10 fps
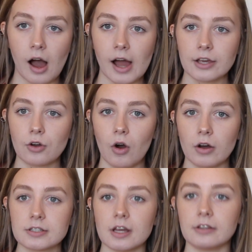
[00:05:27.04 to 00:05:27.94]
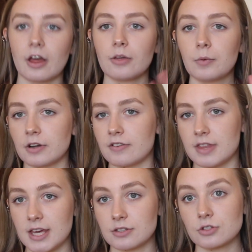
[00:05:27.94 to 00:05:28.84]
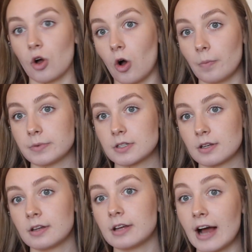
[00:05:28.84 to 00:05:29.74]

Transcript: I got another one of these tops.